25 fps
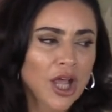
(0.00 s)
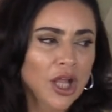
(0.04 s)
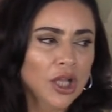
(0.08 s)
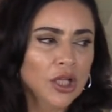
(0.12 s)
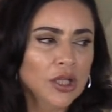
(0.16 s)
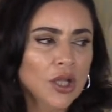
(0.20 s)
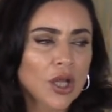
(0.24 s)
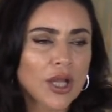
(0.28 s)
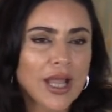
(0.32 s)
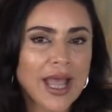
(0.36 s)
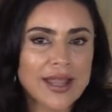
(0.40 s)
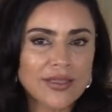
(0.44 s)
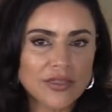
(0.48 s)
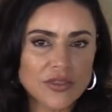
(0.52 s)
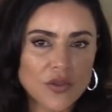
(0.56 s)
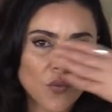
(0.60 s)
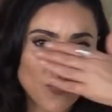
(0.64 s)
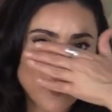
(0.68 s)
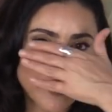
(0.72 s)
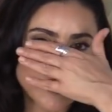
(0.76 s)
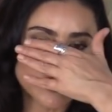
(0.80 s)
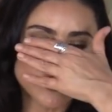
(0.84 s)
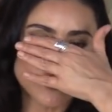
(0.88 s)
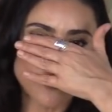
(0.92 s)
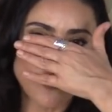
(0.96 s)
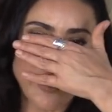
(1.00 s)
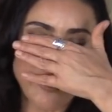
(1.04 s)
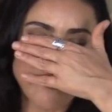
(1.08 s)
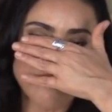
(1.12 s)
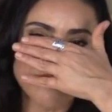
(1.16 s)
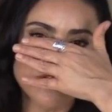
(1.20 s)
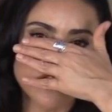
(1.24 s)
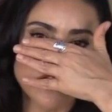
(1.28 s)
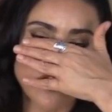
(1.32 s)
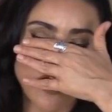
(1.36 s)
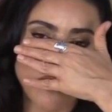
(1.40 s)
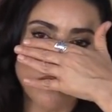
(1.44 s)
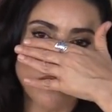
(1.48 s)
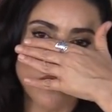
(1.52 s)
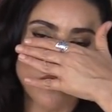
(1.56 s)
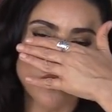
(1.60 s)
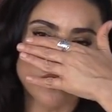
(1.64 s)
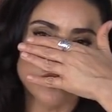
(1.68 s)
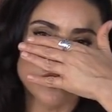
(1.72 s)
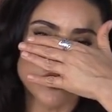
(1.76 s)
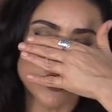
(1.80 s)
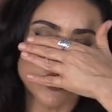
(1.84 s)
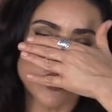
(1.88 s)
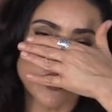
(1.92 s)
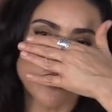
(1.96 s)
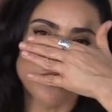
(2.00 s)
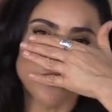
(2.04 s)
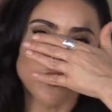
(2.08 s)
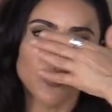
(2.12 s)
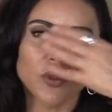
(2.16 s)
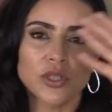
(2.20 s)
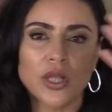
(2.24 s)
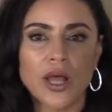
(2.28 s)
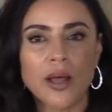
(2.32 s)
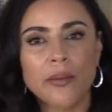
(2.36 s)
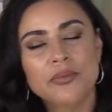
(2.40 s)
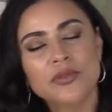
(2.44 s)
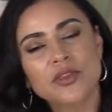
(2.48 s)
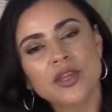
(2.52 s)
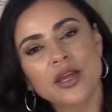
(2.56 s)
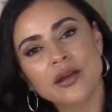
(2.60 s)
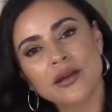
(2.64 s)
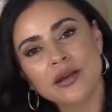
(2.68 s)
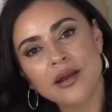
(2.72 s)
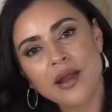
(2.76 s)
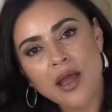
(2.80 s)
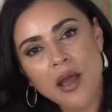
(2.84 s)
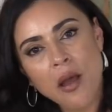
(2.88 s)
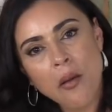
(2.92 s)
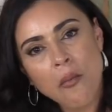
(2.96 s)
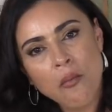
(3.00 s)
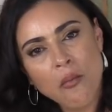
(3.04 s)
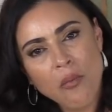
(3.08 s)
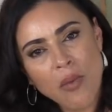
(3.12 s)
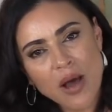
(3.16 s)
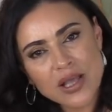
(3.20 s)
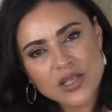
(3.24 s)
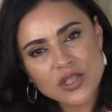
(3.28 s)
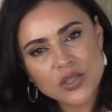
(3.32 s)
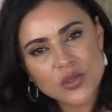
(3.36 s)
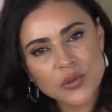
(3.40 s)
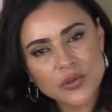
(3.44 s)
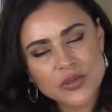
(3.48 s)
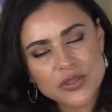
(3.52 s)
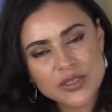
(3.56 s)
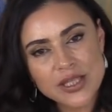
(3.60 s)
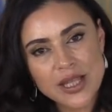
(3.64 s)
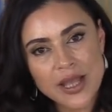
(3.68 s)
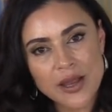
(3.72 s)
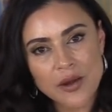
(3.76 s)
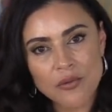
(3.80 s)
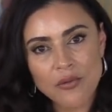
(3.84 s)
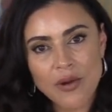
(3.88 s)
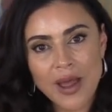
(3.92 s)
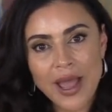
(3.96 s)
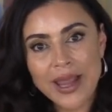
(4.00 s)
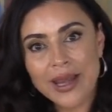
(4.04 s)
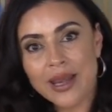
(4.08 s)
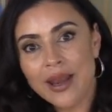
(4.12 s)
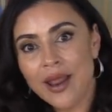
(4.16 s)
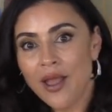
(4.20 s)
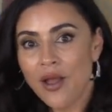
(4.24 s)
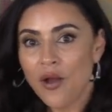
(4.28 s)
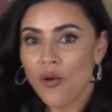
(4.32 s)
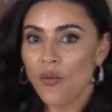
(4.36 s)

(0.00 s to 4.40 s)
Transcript: Look at the ones who have doubled, tripled up their muzzles there, right?